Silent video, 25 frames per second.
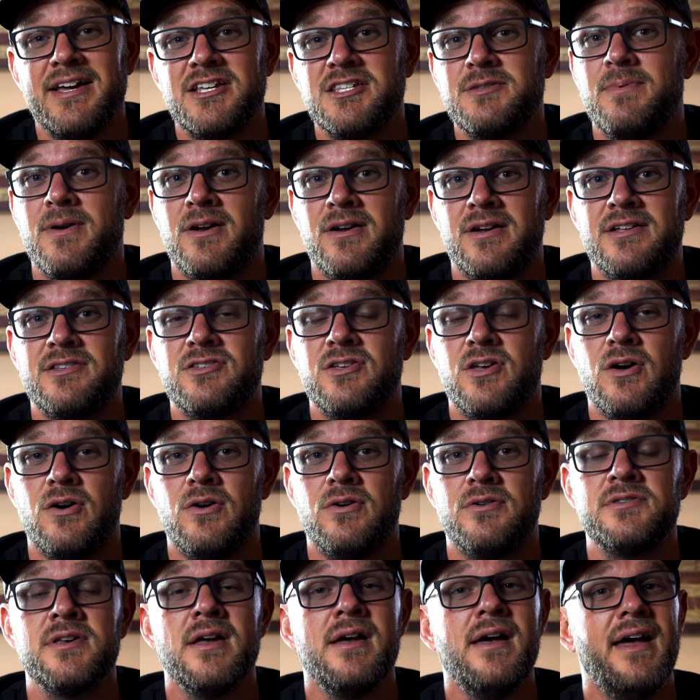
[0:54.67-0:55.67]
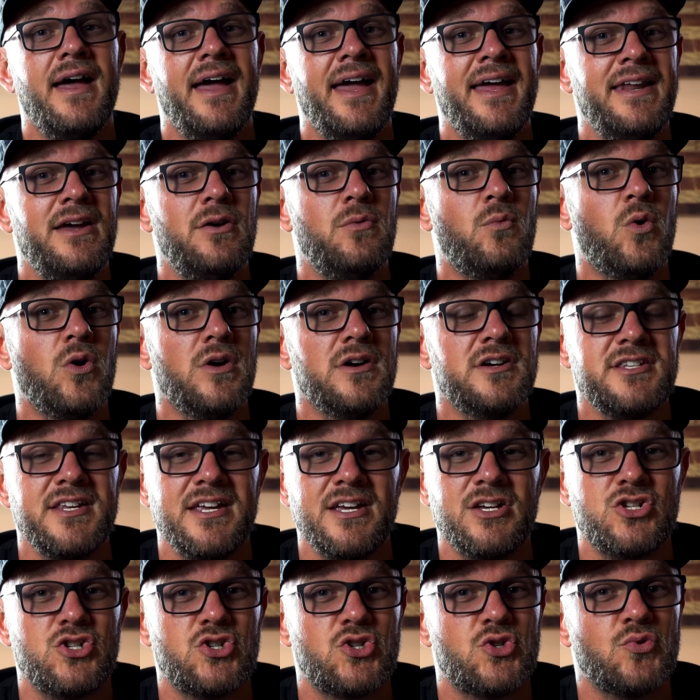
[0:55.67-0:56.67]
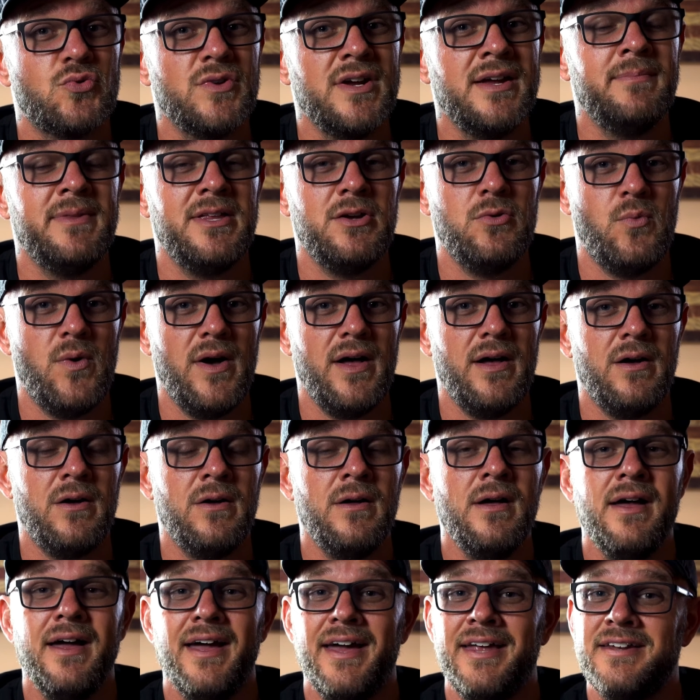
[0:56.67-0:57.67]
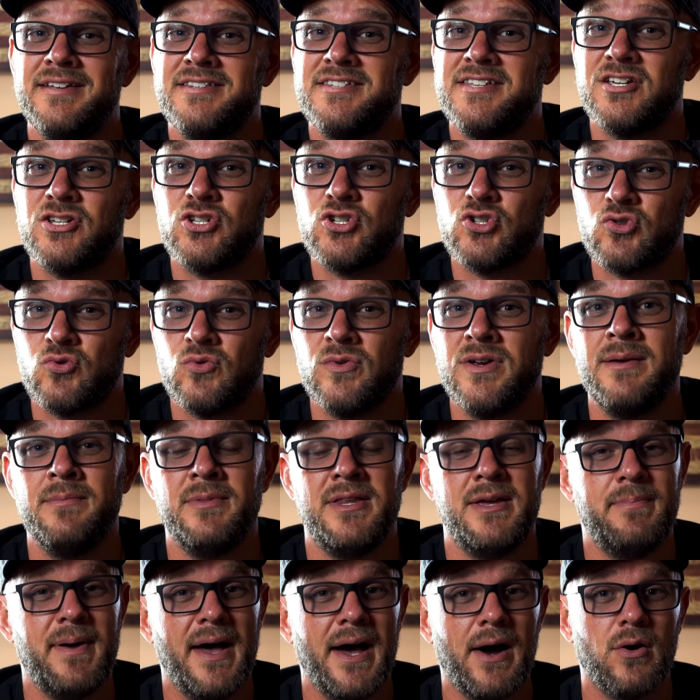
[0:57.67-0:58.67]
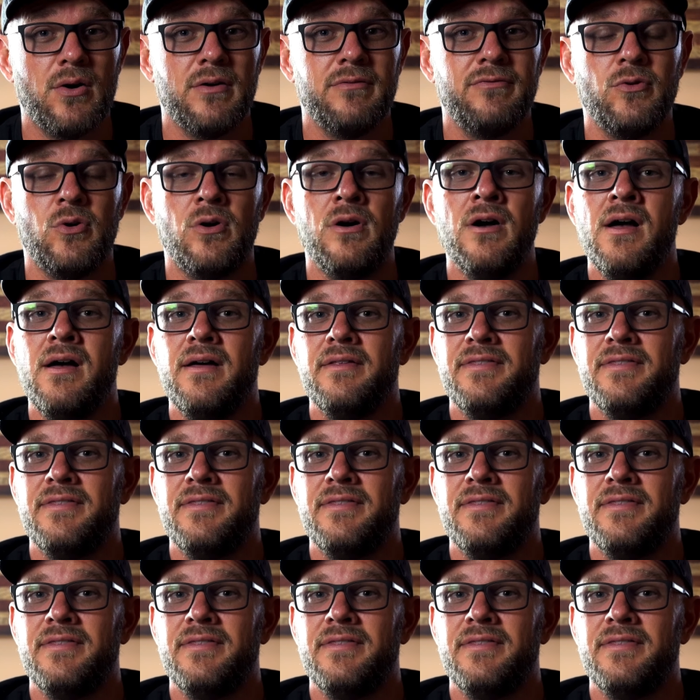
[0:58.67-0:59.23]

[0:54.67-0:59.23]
experience goes, and it works extremely well and it's extremely powerful.